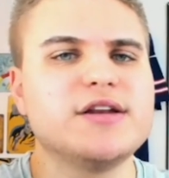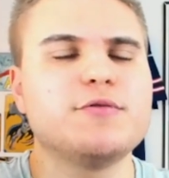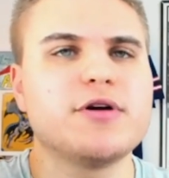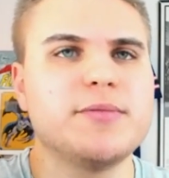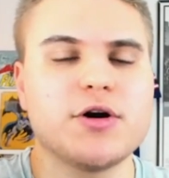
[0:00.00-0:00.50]

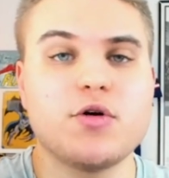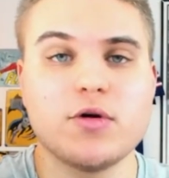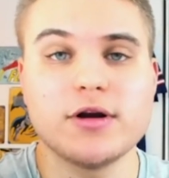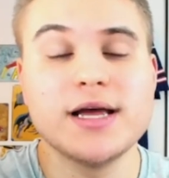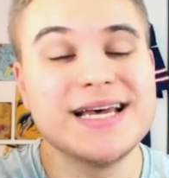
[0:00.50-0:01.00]
Don't worry about
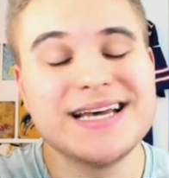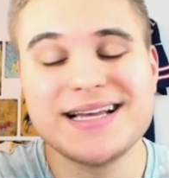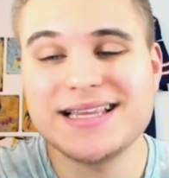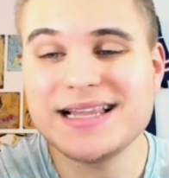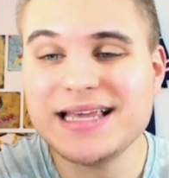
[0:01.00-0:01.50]
corner.
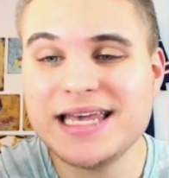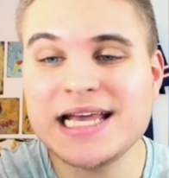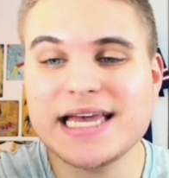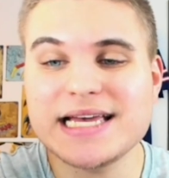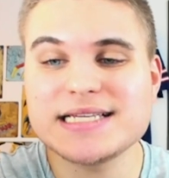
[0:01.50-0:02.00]
The
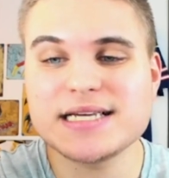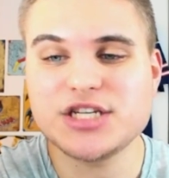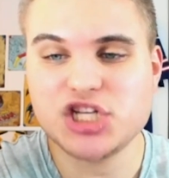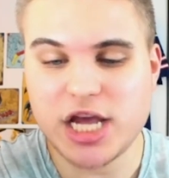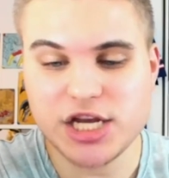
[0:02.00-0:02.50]
league is a
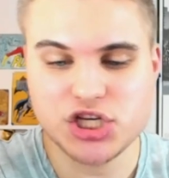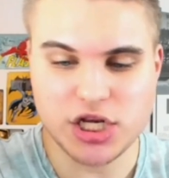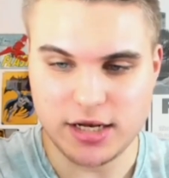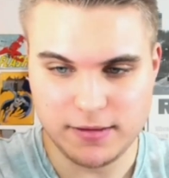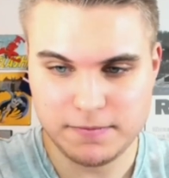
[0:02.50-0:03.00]
change
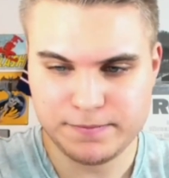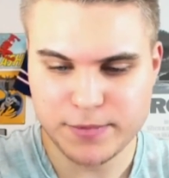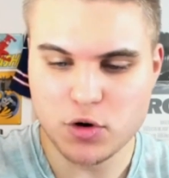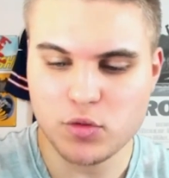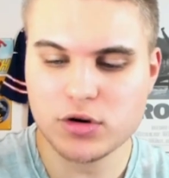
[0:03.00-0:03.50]
in.
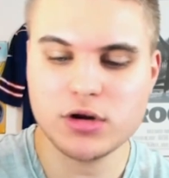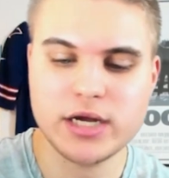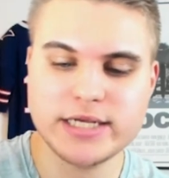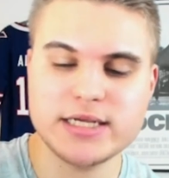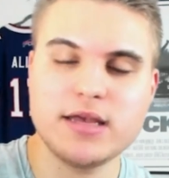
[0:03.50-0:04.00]
Corner
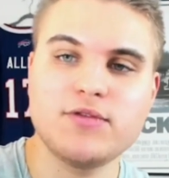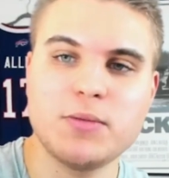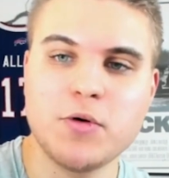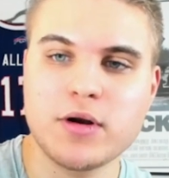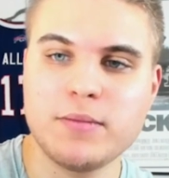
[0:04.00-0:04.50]
is
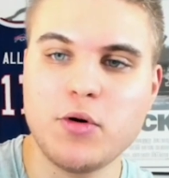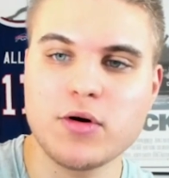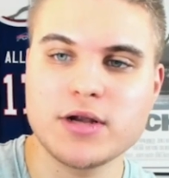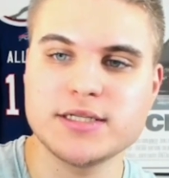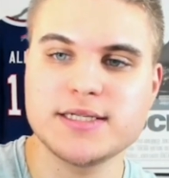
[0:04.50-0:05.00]
even more
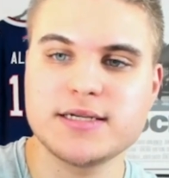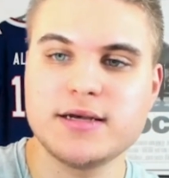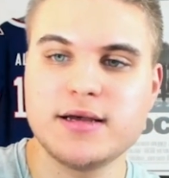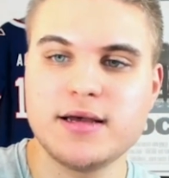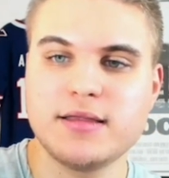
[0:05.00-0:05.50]
important
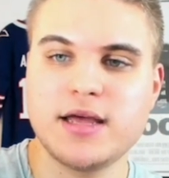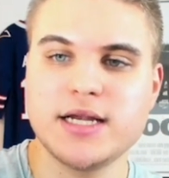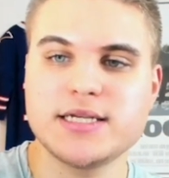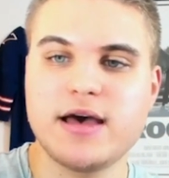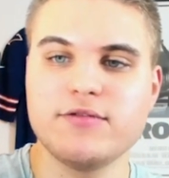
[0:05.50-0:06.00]
than
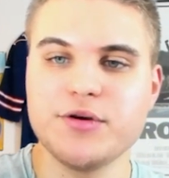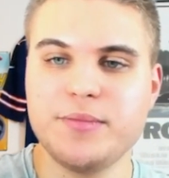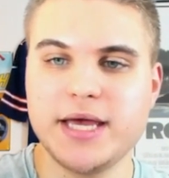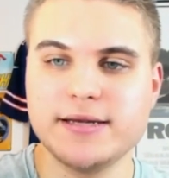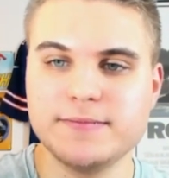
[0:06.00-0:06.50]
it's ever
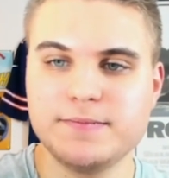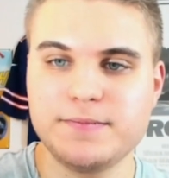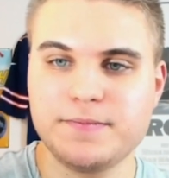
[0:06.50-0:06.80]
been.